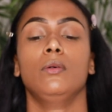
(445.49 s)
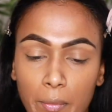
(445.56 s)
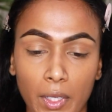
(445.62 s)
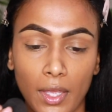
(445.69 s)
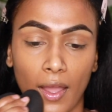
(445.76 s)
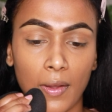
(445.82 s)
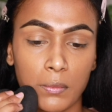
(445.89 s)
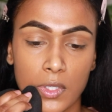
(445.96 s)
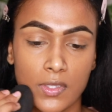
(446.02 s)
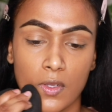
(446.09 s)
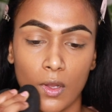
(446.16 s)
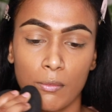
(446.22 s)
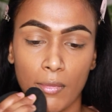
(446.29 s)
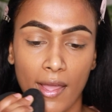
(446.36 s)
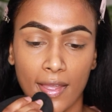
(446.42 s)
But yeah, I'm just
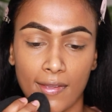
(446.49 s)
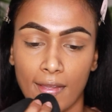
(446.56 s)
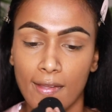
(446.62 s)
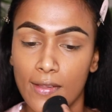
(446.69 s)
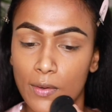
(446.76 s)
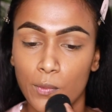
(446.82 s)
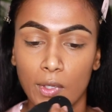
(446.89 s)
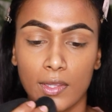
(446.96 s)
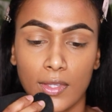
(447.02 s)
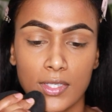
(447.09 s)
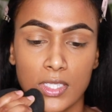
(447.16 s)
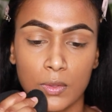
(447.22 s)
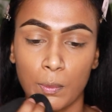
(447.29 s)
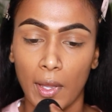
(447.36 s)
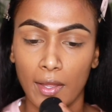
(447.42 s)
going back in with the
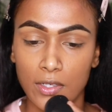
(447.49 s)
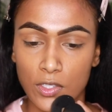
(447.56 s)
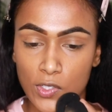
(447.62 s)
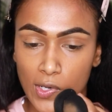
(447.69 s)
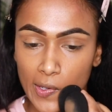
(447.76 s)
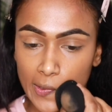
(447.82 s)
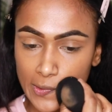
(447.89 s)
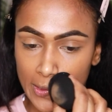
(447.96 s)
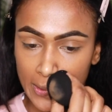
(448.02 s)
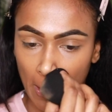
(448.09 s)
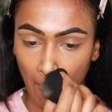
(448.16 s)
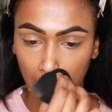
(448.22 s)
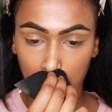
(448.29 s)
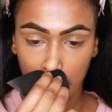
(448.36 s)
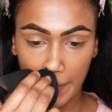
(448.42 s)
sponge and just
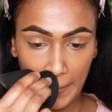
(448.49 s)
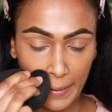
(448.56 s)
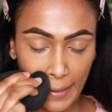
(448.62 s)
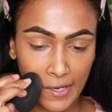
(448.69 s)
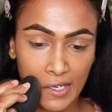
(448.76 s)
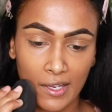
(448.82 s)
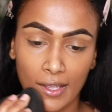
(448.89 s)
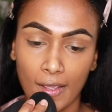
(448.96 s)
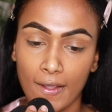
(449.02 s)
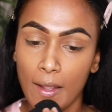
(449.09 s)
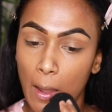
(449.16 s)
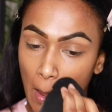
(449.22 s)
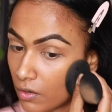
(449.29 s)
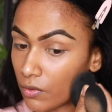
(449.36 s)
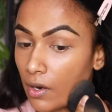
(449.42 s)

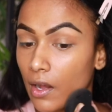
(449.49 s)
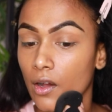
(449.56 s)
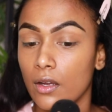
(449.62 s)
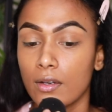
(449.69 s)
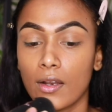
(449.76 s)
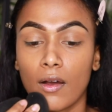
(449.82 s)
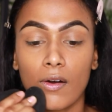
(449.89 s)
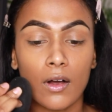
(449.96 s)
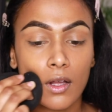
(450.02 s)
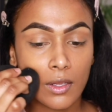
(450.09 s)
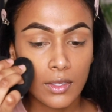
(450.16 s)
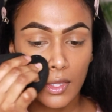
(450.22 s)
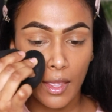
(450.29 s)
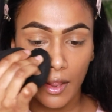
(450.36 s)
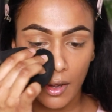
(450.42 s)
blending around all
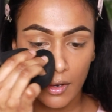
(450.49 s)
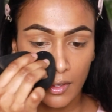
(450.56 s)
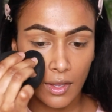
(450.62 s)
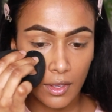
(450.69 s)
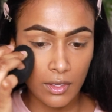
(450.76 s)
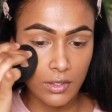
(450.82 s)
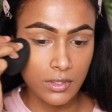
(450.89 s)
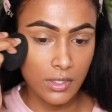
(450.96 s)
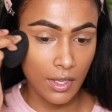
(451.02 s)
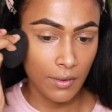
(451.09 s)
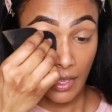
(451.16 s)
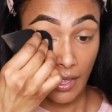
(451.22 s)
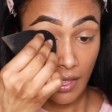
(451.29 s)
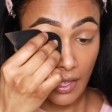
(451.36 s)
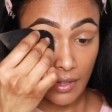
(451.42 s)
the areas
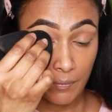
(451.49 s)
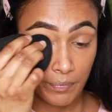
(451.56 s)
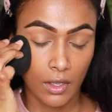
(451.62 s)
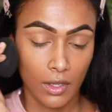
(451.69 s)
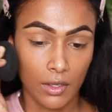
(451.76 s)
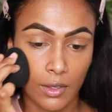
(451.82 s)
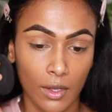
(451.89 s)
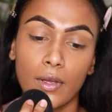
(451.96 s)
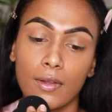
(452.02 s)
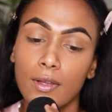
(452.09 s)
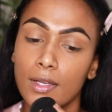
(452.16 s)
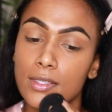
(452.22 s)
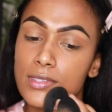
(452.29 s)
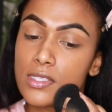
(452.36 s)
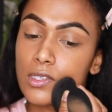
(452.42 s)
that I put
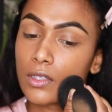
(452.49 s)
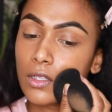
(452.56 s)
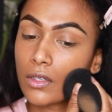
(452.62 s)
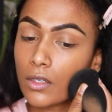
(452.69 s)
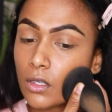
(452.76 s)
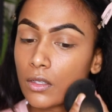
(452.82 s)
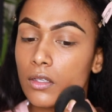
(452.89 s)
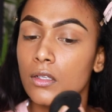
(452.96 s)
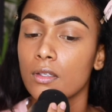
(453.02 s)
concealer.